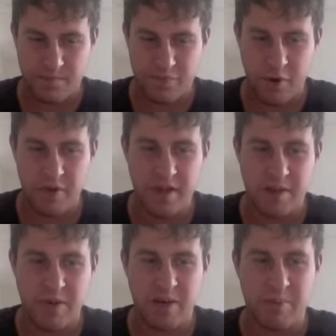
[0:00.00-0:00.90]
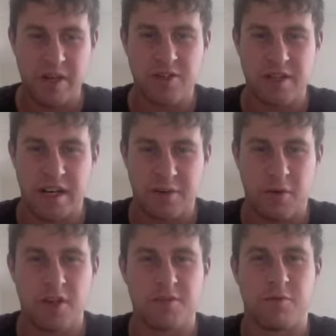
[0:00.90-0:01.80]
probably the big picture that he
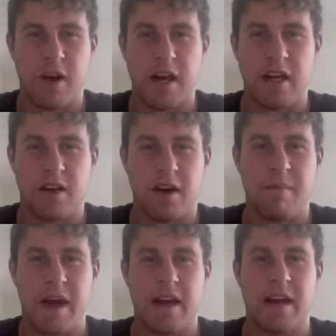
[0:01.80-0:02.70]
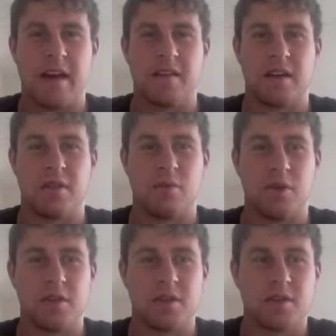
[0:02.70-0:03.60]
was reading. I made out that it
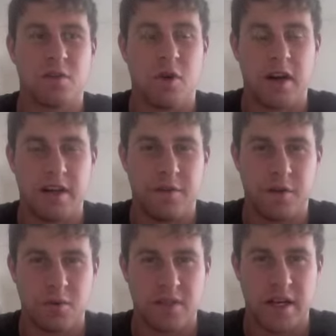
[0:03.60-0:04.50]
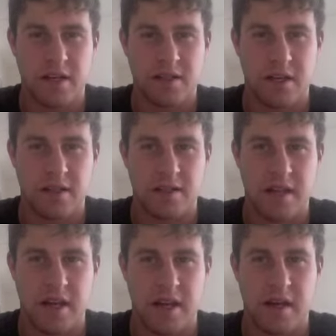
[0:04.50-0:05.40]
was quite a difficult text to
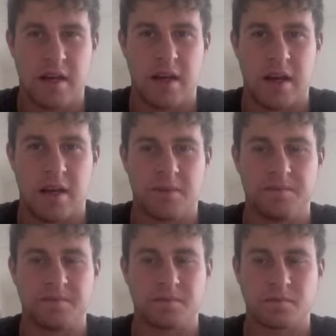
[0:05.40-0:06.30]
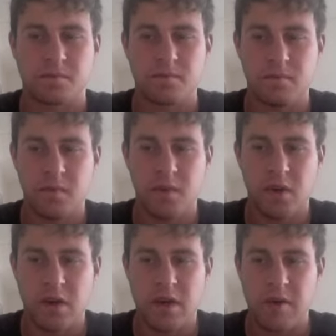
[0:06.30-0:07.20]
understand, and
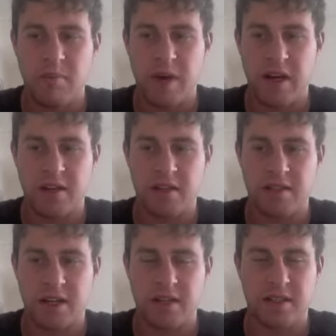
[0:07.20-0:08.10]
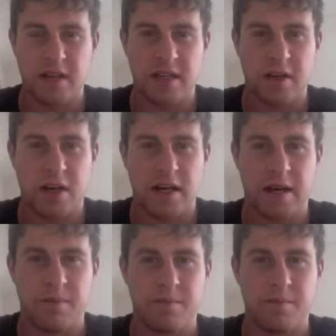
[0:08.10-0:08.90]
being dyslexic, I